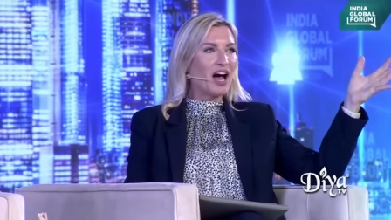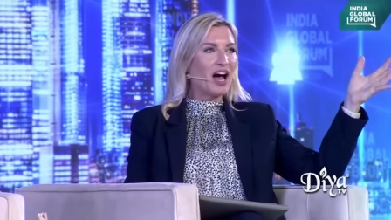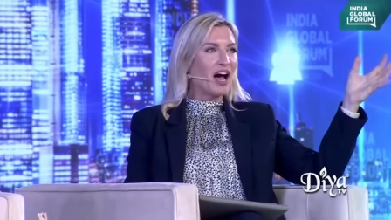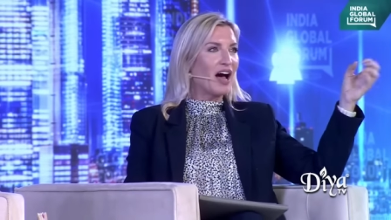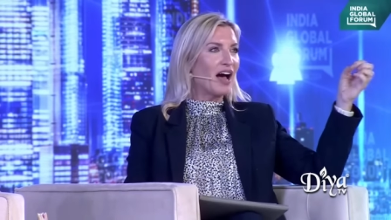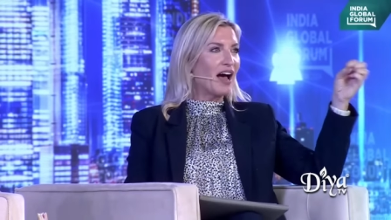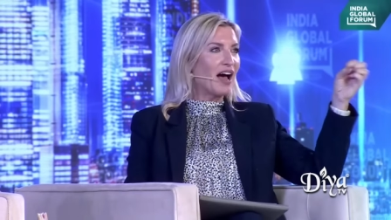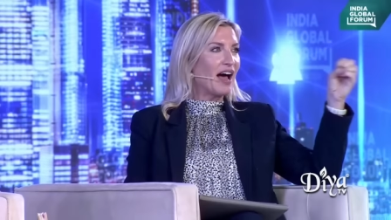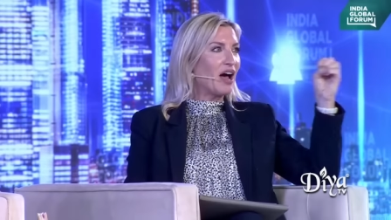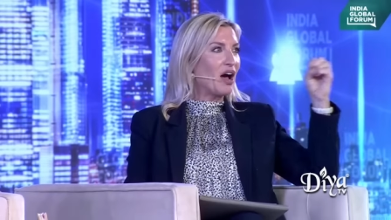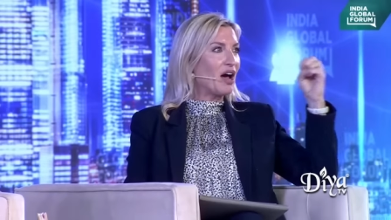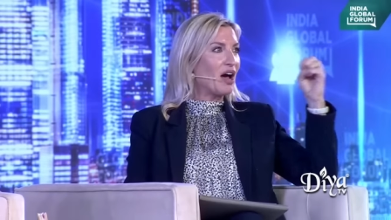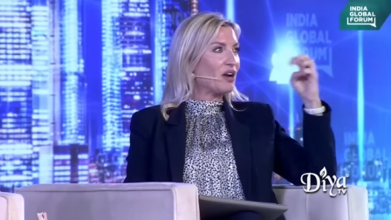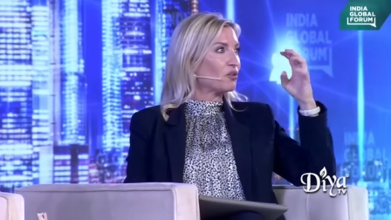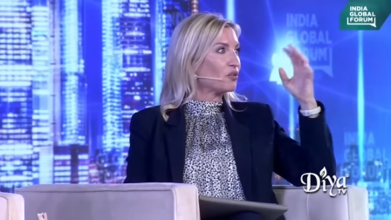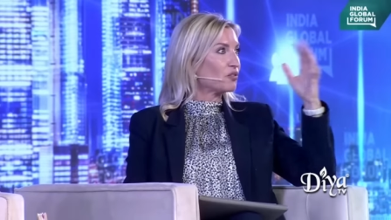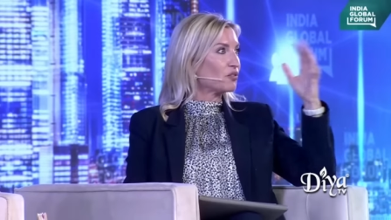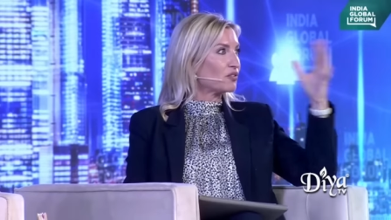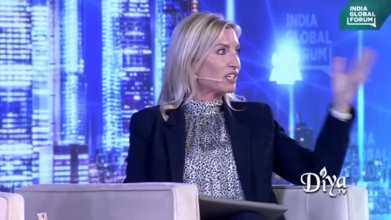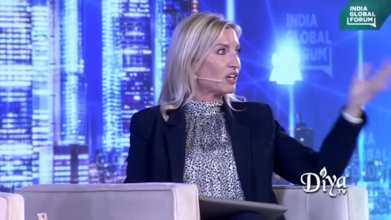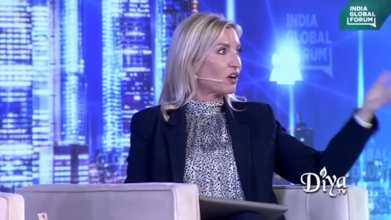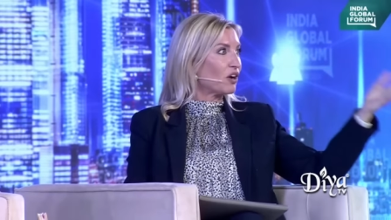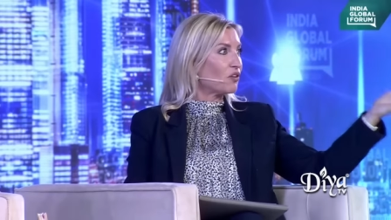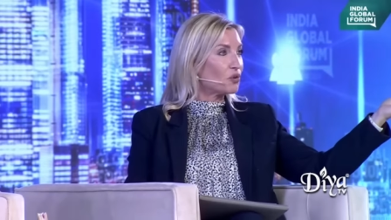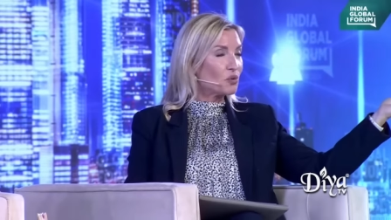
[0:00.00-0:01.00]
and
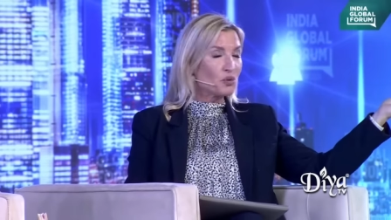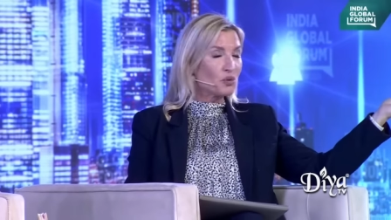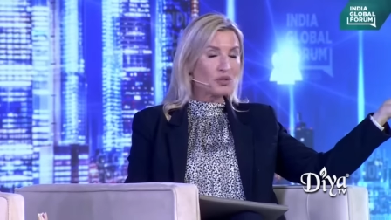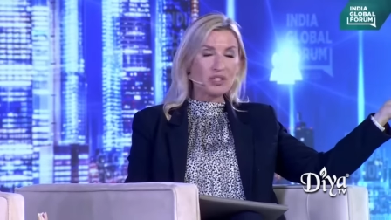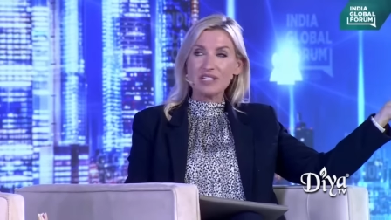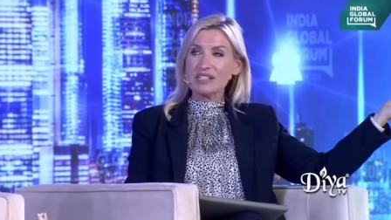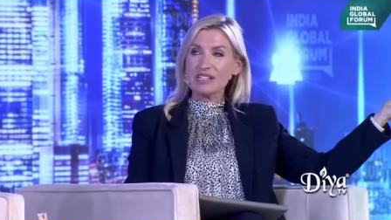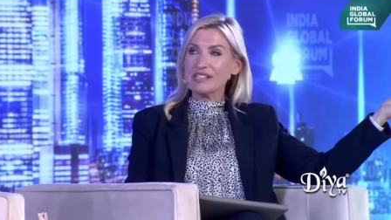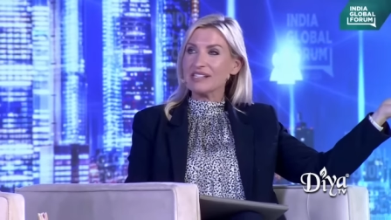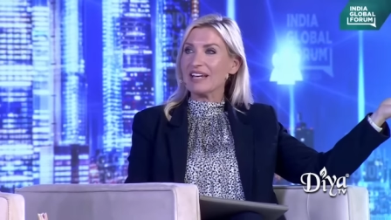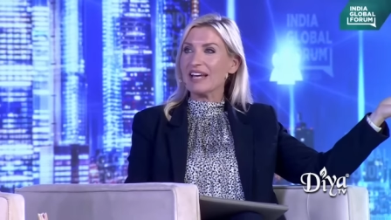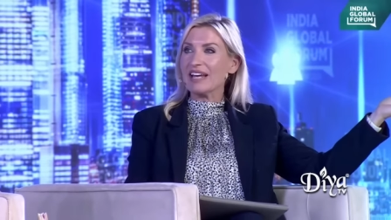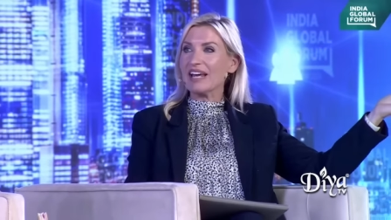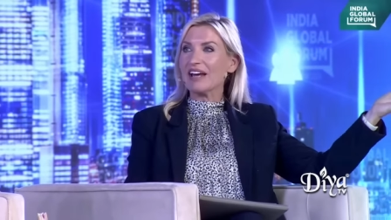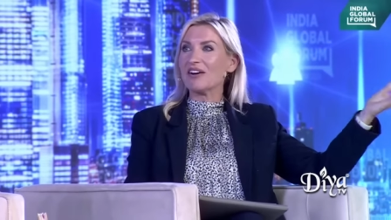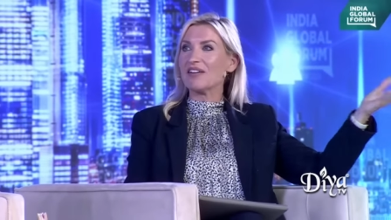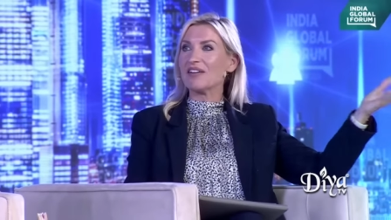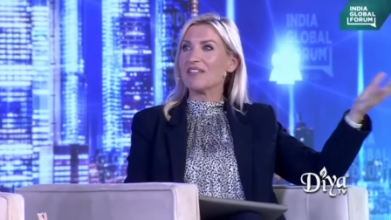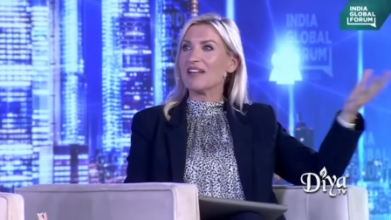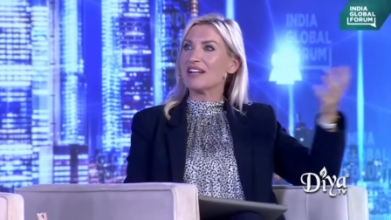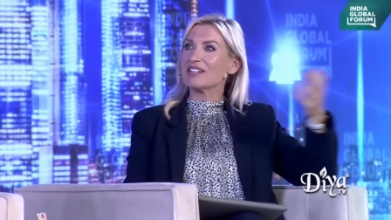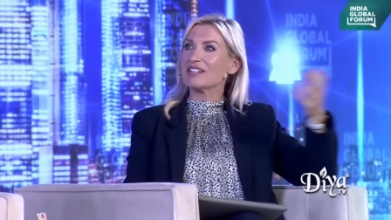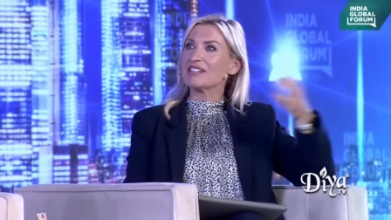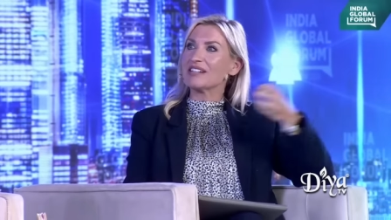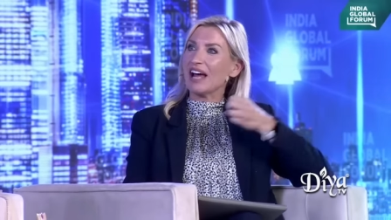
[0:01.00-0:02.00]
obviously our audience here,
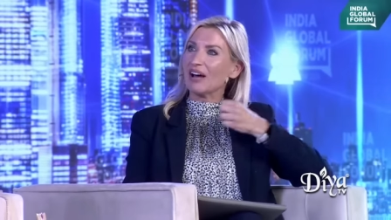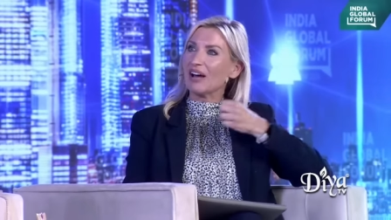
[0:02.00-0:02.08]
and that's how